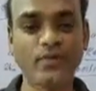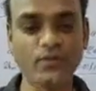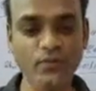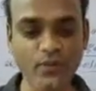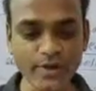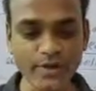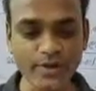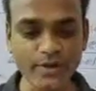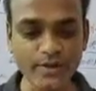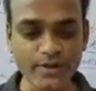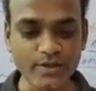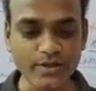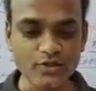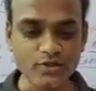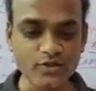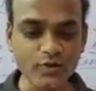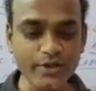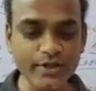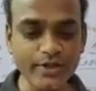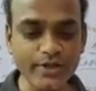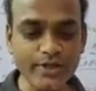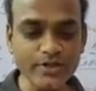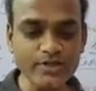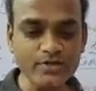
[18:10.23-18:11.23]
Okay, so
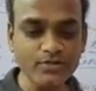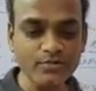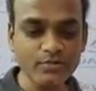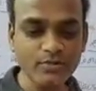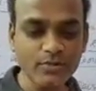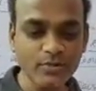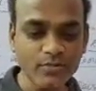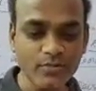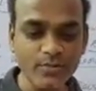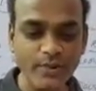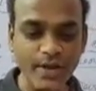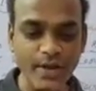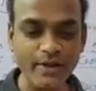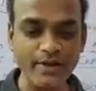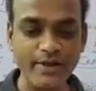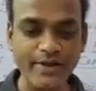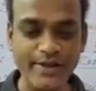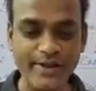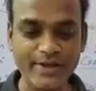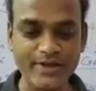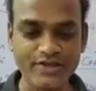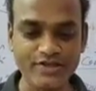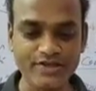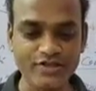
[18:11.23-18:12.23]
it has some
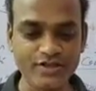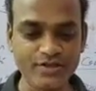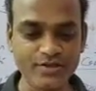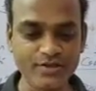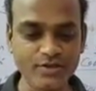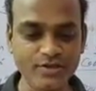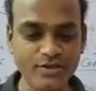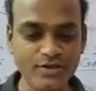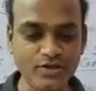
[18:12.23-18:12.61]
prioritized.